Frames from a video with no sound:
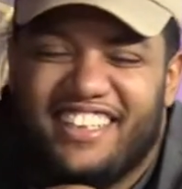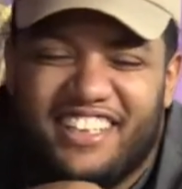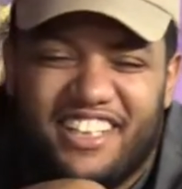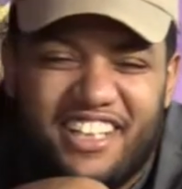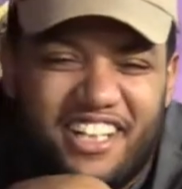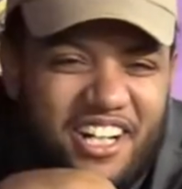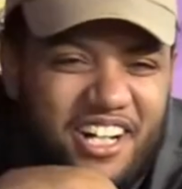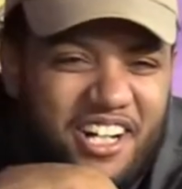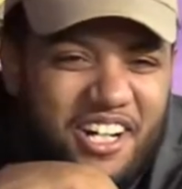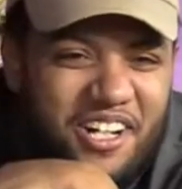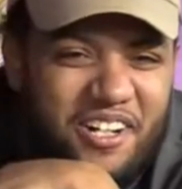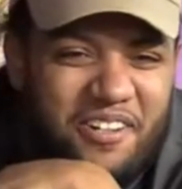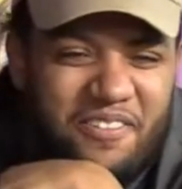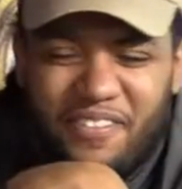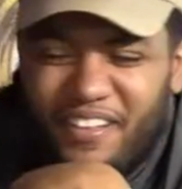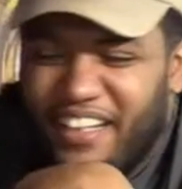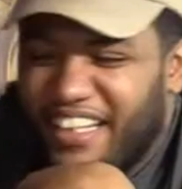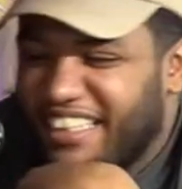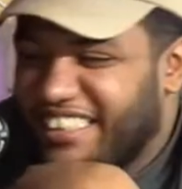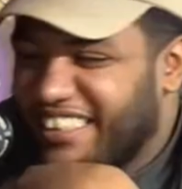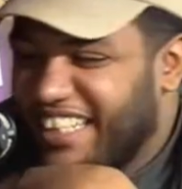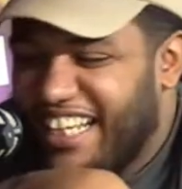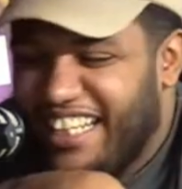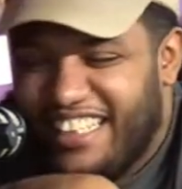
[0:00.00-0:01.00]
We're
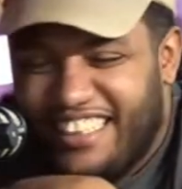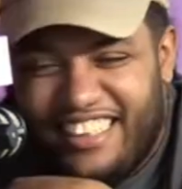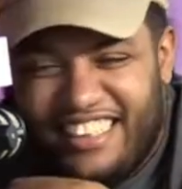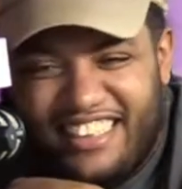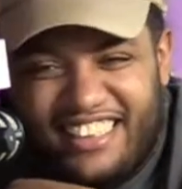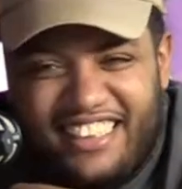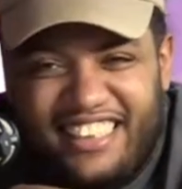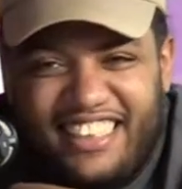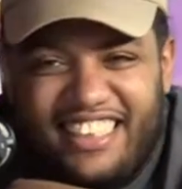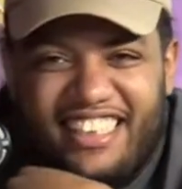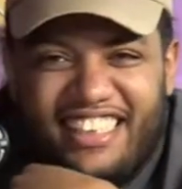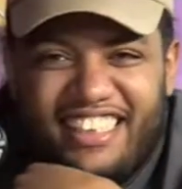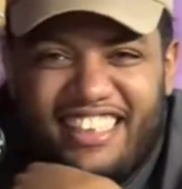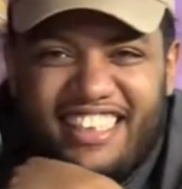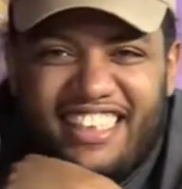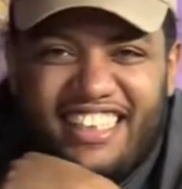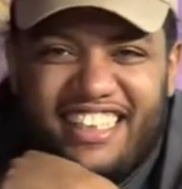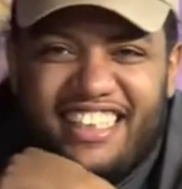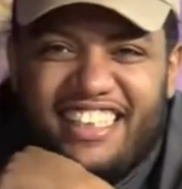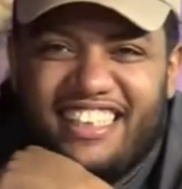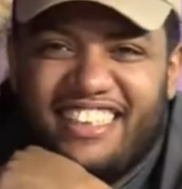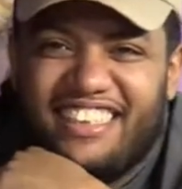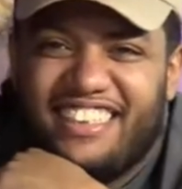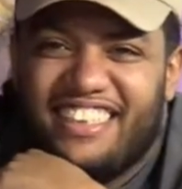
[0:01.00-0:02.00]
excited to see
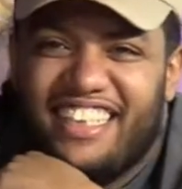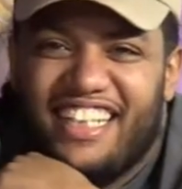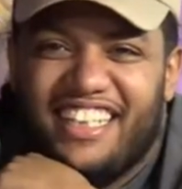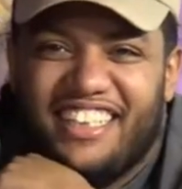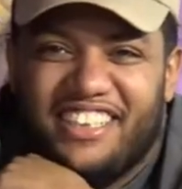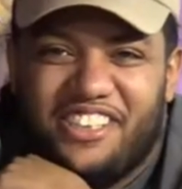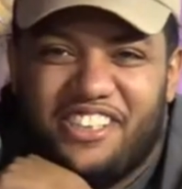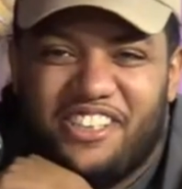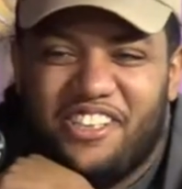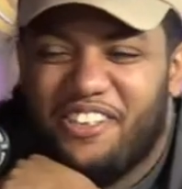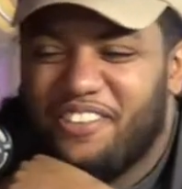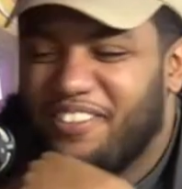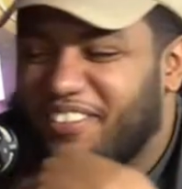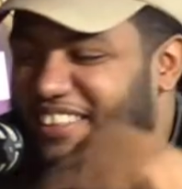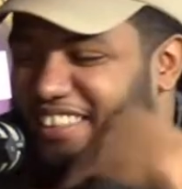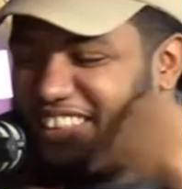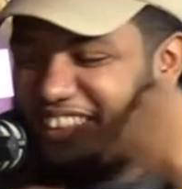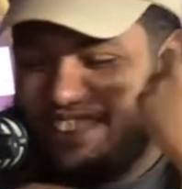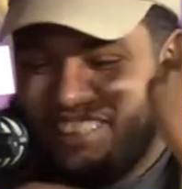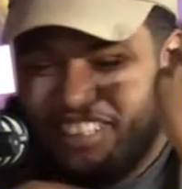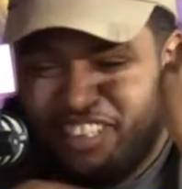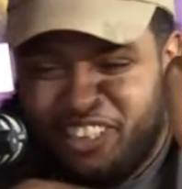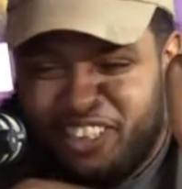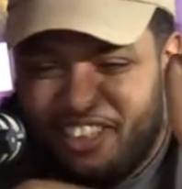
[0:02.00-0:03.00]
this. And, you know,
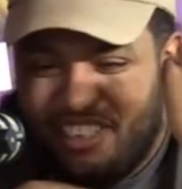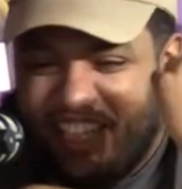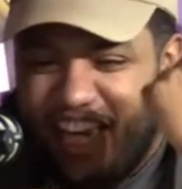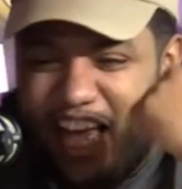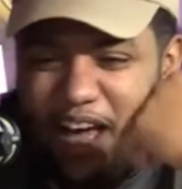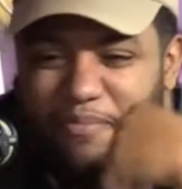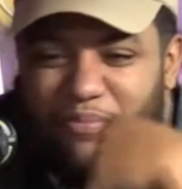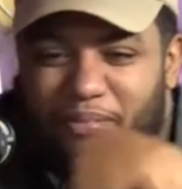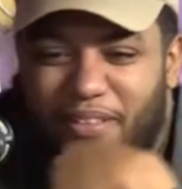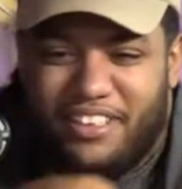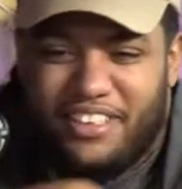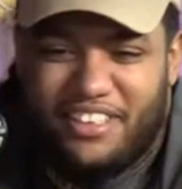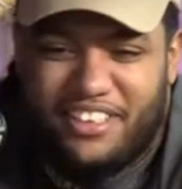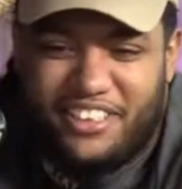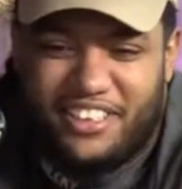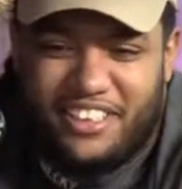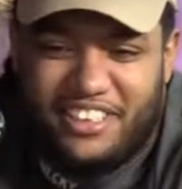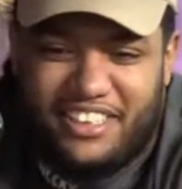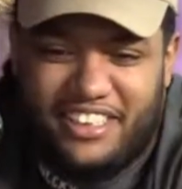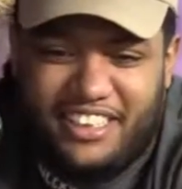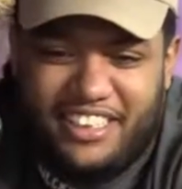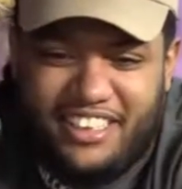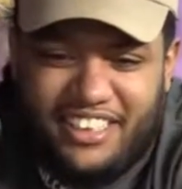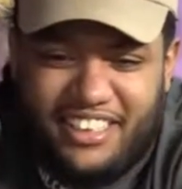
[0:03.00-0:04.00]
they're just happy to
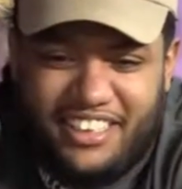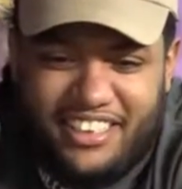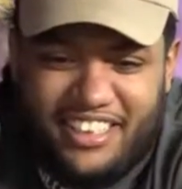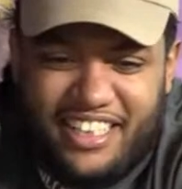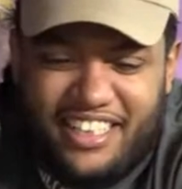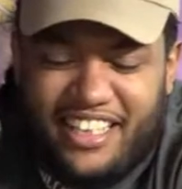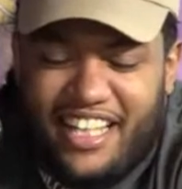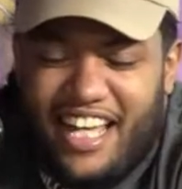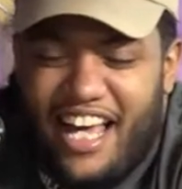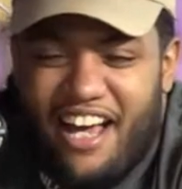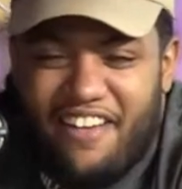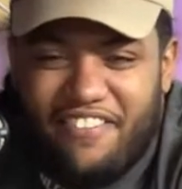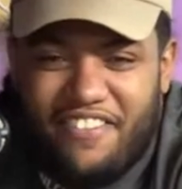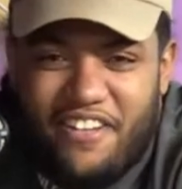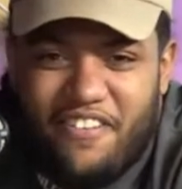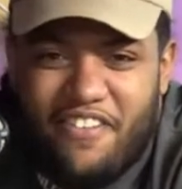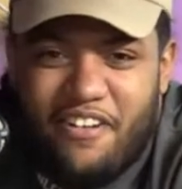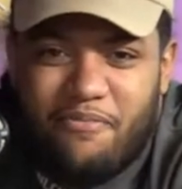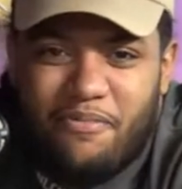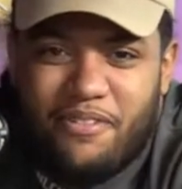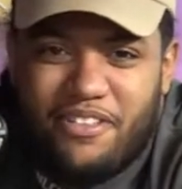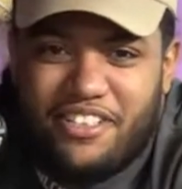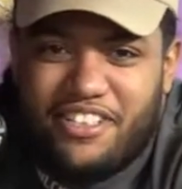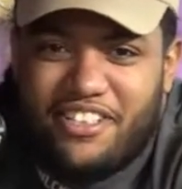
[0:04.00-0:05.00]
just see that they have that
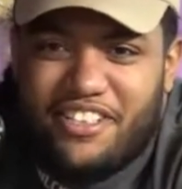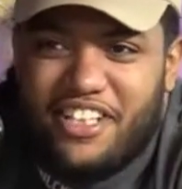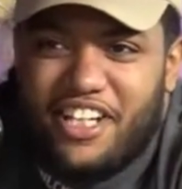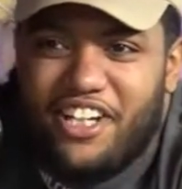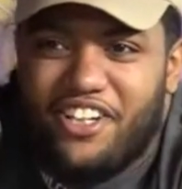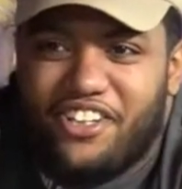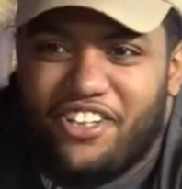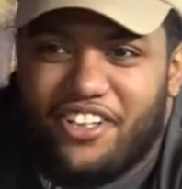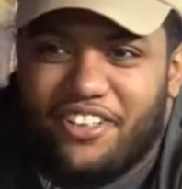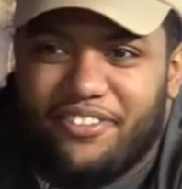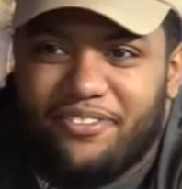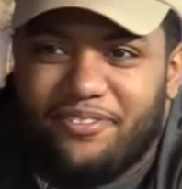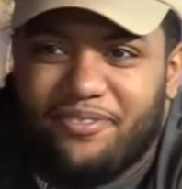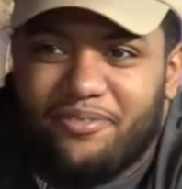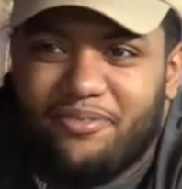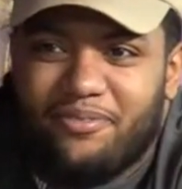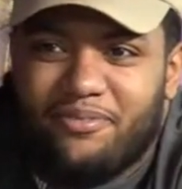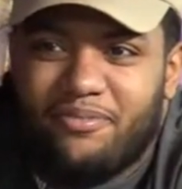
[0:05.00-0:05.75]
representation.